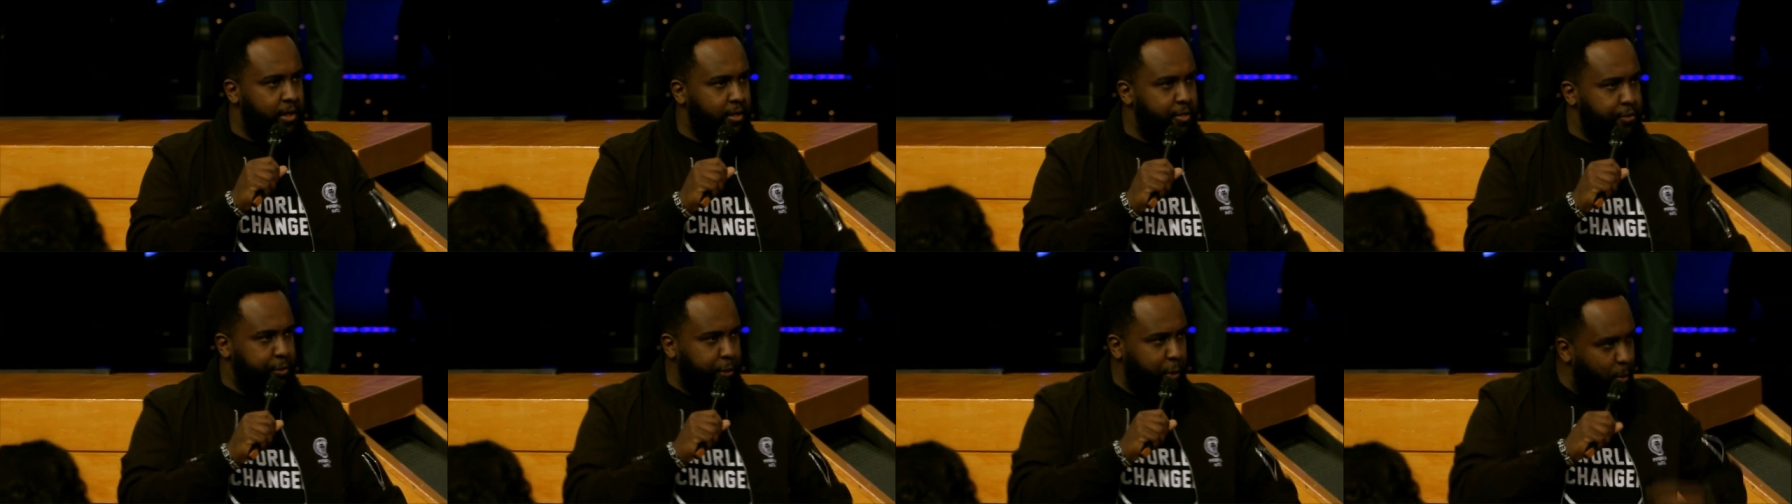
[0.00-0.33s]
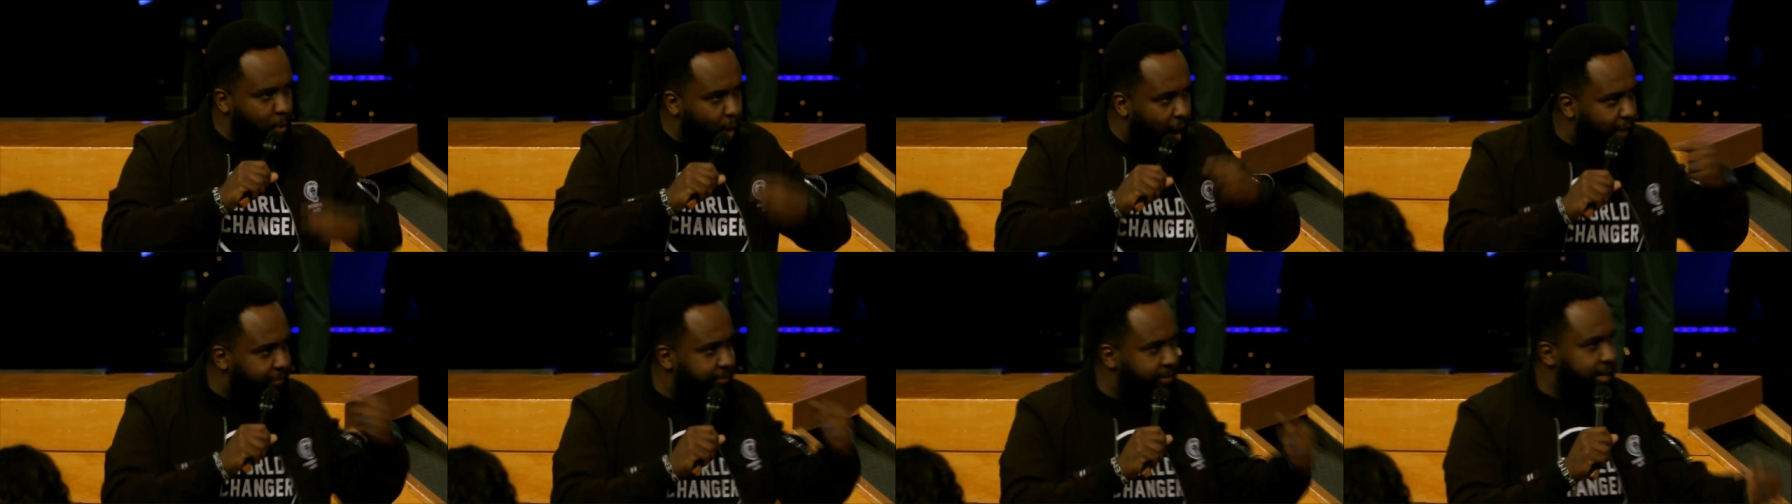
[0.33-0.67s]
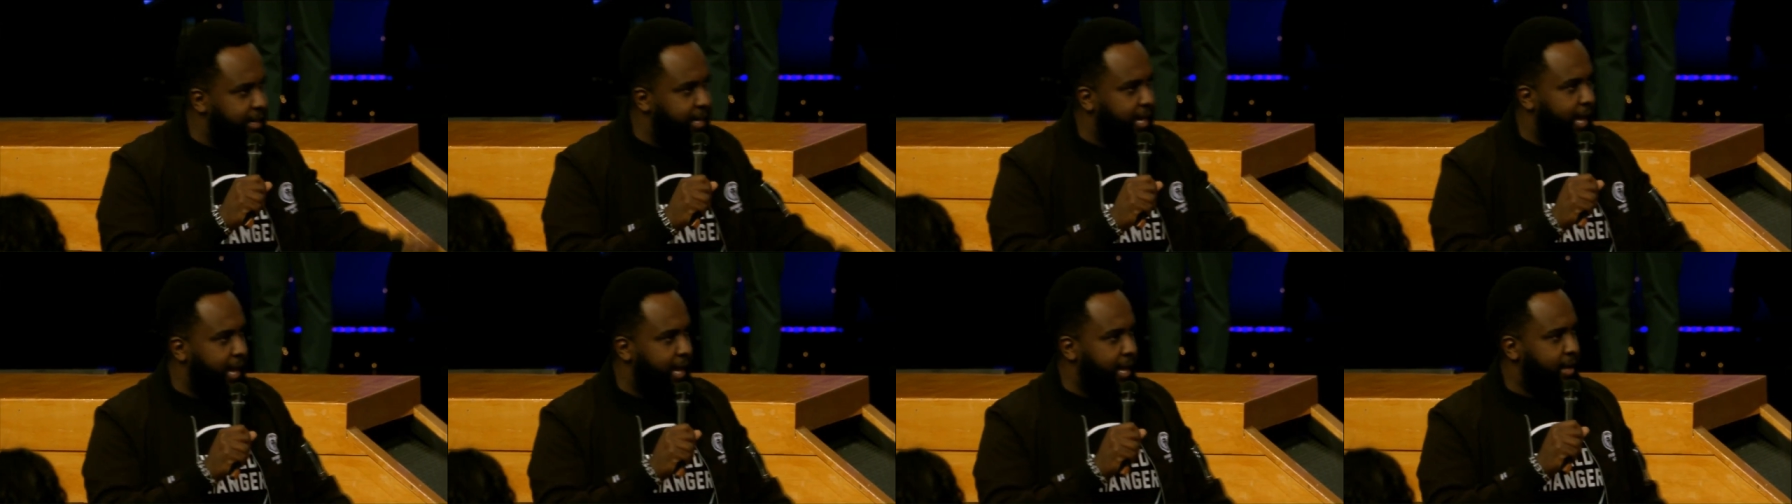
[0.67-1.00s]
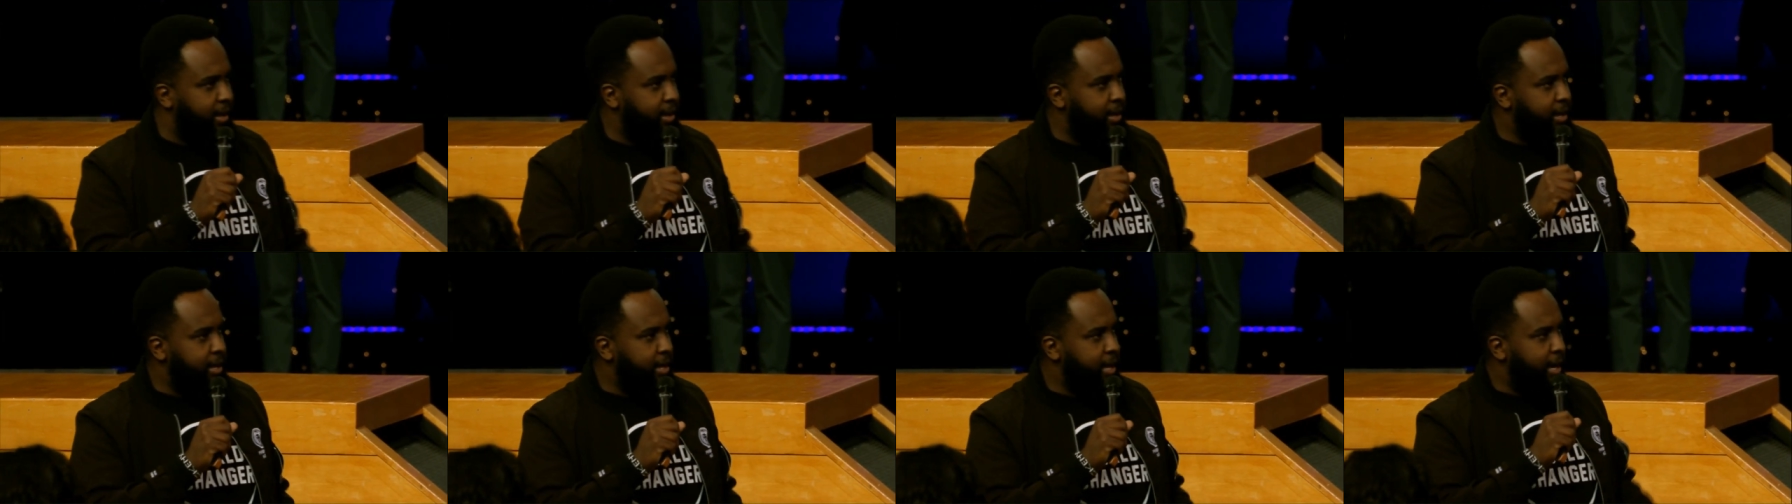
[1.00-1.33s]
throughout the day,
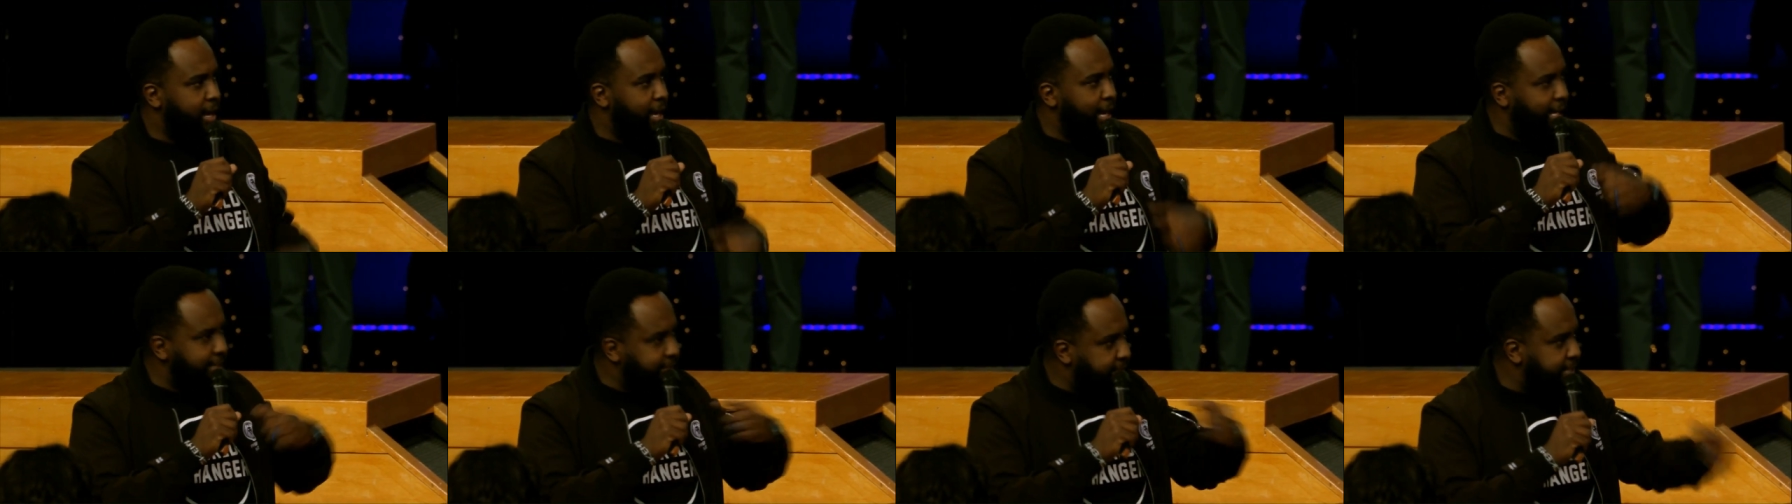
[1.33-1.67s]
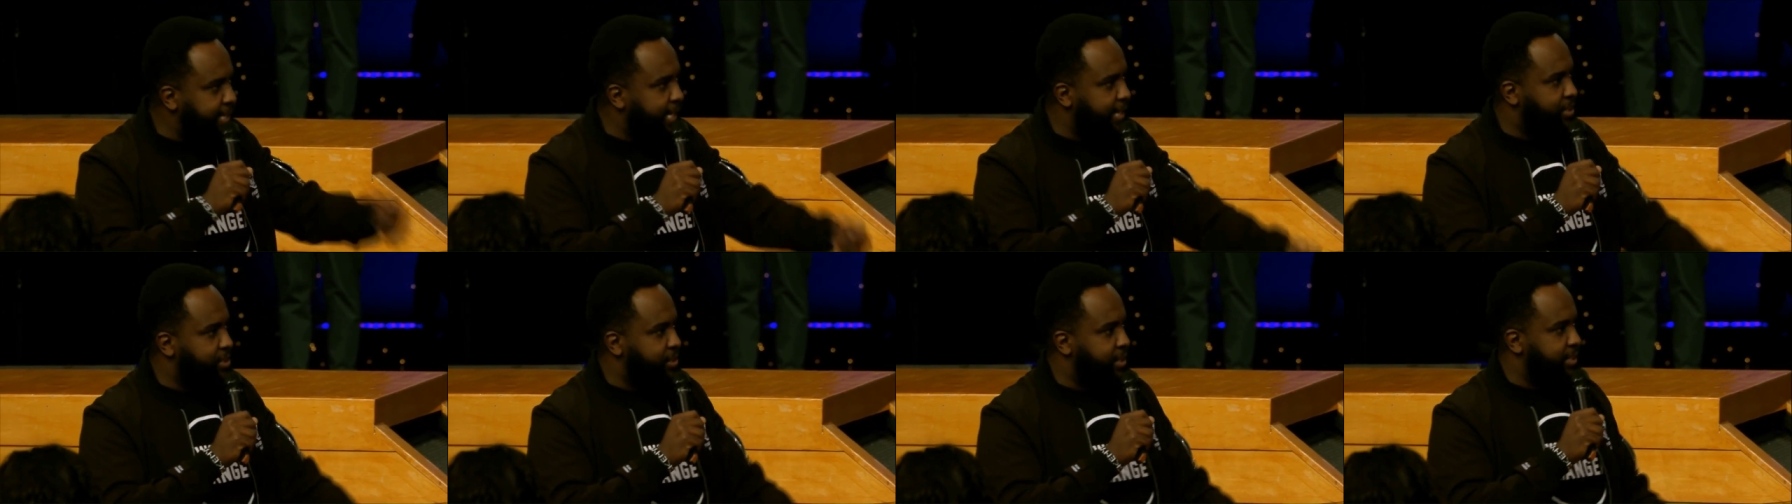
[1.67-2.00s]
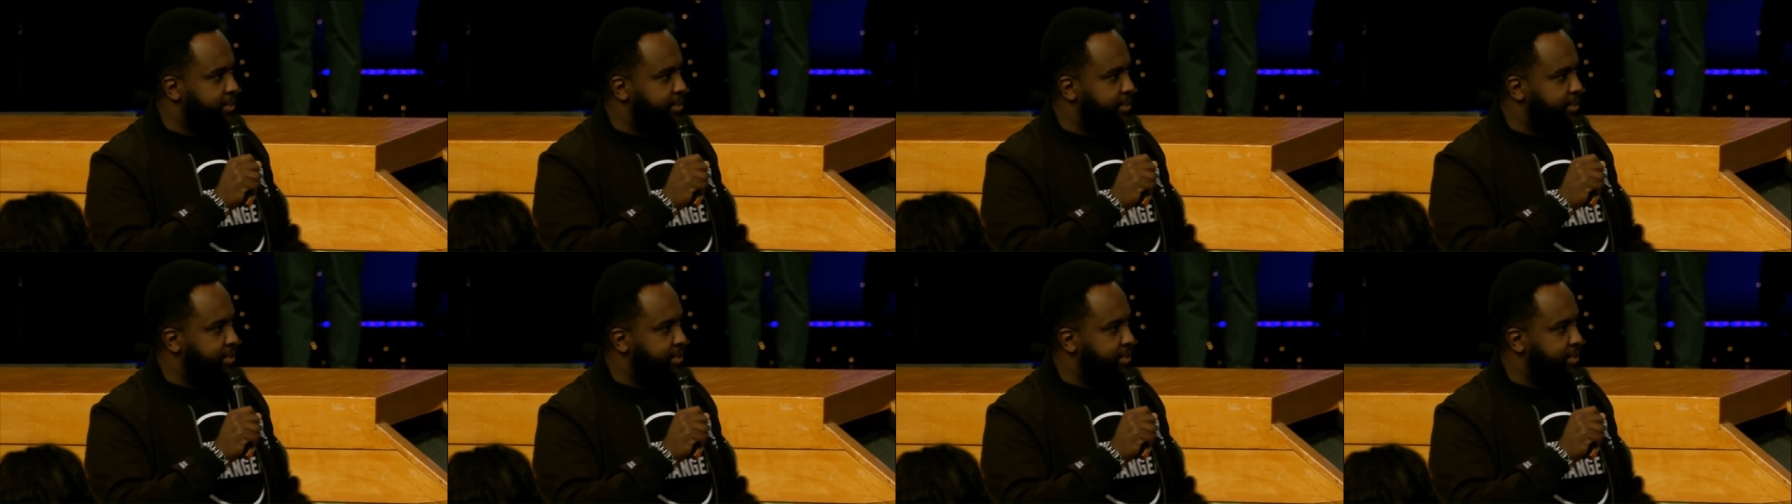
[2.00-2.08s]
listening to the